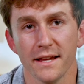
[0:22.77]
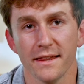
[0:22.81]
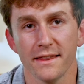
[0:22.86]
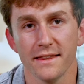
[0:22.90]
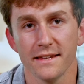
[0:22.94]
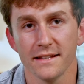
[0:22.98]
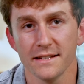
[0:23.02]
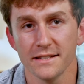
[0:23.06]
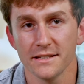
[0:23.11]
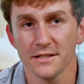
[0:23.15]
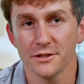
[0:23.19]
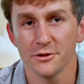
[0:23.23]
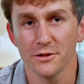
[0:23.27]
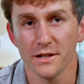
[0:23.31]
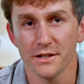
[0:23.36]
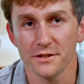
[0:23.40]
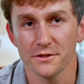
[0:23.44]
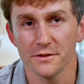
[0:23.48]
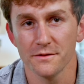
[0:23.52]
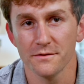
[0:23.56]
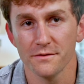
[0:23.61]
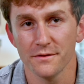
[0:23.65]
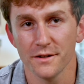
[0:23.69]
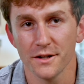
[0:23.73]
this
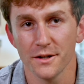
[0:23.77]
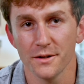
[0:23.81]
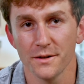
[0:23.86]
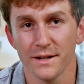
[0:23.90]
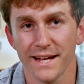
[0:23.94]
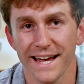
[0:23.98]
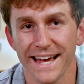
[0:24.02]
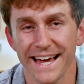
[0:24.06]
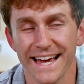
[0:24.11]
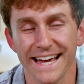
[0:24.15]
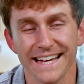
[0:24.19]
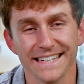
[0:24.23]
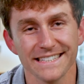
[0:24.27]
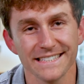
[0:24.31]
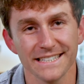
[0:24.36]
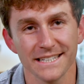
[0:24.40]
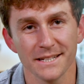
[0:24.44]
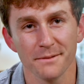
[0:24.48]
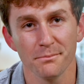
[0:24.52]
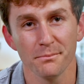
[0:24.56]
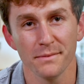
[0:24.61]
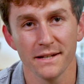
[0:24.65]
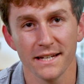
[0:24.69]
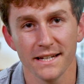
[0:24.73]
stretch of road
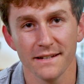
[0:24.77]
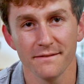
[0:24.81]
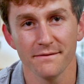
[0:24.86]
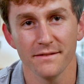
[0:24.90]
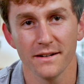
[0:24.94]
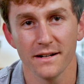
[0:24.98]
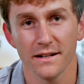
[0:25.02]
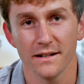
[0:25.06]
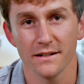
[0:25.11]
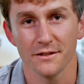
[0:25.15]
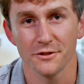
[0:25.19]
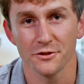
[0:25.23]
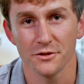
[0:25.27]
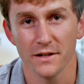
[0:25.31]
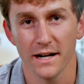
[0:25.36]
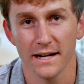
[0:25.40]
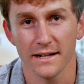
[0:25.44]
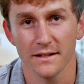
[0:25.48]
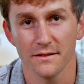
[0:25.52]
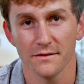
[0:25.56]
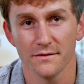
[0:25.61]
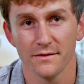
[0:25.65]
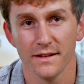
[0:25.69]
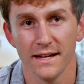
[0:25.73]
hasn't been very
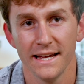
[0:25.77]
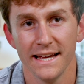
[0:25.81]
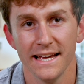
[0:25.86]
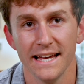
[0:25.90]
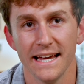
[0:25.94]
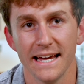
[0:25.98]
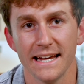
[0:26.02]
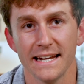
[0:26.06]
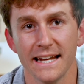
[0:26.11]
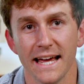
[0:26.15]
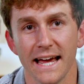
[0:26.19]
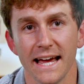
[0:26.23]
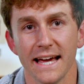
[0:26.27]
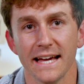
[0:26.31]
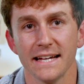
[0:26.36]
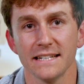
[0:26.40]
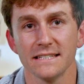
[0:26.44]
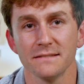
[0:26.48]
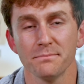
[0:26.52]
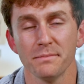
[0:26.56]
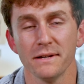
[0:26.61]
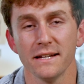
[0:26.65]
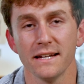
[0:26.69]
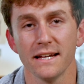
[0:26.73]
attractive and
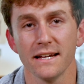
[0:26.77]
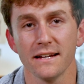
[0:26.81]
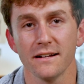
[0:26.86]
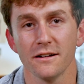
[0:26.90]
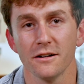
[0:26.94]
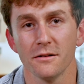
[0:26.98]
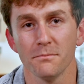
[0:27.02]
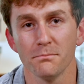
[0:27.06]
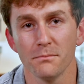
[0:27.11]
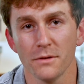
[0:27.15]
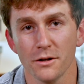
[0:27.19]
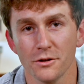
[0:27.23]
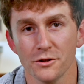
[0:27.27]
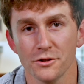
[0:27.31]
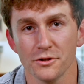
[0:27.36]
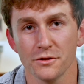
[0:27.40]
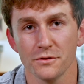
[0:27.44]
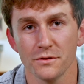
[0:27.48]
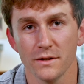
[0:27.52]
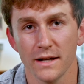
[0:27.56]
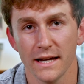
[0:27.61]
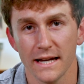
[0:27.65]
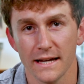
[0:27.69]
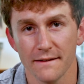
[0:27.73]
has been a
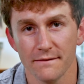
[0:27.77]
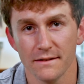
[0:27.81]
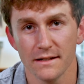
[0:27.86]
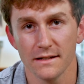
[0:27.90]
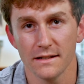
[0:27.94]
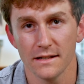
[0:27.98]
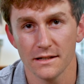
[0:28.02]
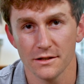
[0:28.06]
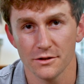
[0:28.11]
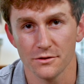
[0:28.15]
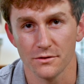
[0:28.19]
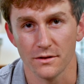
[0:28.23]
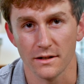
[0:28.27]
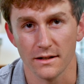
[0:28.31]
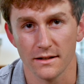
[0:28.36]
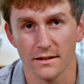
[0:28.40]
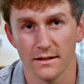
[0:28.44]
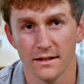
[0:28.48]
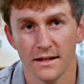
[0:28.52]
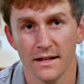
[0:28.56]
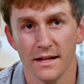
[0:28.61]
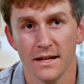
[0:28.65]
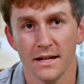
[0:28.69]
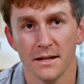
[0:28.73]
commercial-heavy
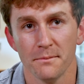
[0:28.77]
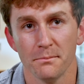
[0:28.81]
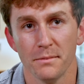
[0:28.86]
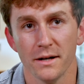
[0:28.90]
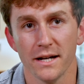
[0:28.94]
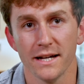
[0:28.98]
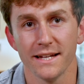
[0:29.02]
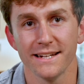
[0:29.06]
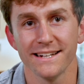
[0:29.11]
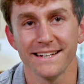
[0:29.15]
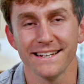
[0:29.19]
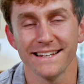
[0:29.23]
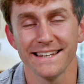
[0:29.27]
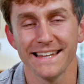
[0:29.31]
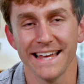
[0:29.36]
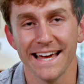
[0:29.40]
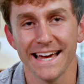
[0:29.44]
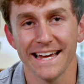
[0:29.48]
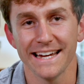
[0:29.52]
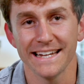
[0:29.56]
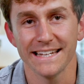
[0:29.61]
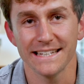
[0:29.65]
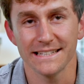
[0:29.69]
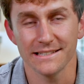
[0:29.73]
district, but
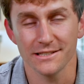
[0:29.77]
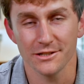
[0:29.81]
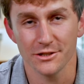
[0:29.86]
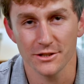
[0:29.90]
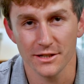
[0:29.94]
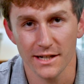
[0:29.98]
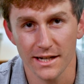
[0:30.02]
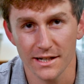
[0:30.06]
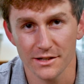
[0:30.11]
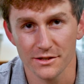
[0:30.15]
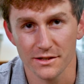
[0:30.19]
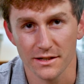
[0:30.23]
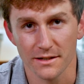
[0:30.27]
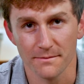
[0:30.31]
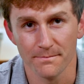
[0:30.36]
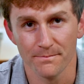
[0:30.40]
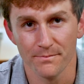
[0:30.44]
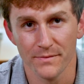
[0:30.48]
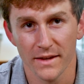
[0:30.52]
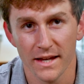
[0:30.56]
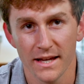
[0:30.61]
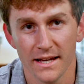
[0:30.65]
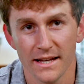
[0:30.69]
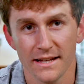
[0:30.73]
that is changing.
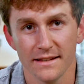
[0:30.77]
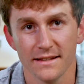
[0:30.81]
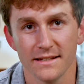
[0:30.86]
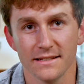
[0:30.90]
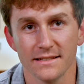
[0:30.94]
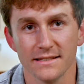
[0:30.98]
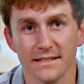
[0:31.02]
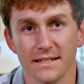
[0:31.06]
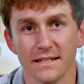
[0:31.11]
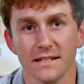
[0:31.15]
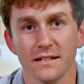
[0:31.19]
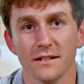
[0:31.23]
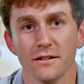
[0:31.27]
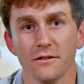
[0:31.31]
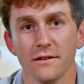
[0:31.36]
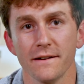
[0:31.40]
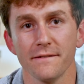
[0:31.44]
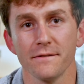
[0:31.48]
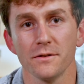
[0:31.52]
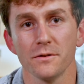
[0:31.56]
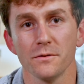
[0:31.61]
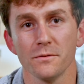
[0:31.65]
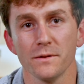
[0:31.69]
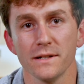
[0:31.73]
The City of
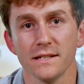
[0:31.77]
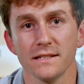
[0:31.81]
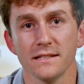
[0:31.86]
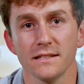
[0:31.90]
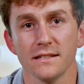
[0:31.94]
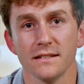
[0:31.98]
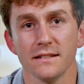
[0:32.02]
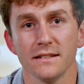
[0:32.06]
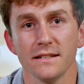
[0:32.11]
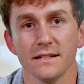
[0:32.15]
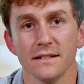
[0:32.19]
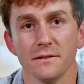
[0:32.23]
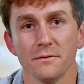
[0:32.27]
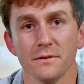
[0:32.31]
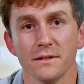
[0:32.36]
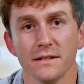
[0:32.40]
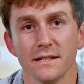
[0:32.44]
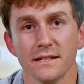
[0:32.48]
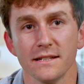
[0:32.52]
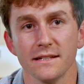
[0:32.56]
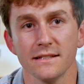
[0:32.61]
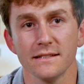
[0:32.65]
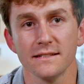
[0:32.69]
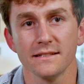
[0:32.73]
Greenville recently
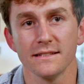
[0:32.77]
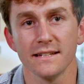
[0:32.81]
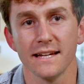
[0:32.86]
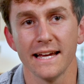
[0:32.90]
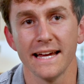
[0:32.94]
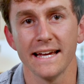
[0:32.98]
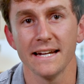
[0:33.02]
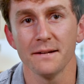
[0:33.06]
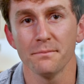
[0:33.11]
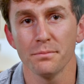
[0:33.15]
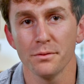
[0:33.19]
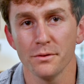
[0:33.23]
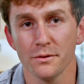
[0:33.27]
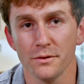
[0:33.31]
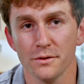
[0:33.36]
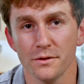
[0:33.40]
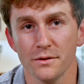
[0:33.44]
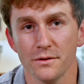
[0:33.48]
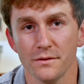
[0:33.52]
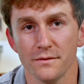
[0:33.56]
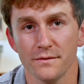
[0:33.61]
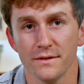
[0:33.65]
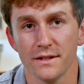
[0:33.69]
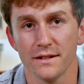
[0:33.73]
released and
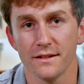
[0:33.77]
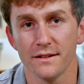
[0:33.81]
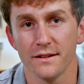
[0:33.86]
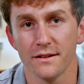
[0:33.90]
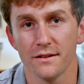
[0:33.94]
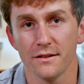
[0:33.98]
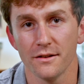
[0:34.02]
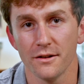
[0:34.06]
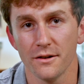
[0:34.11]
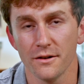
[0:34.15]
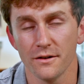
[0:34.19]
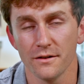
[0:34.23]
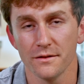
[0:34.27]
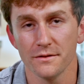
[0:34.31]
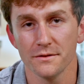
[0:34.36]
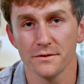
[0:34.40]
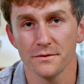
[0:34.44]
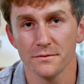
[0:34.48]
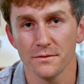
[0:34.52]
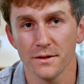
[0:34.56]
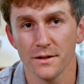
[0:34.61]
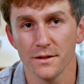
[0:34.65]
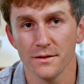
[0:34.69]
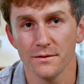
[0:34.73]
approved the
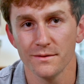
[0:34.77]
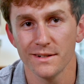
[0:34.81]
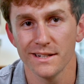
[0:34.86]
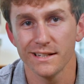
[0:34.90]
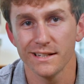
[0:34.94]
Laurens Road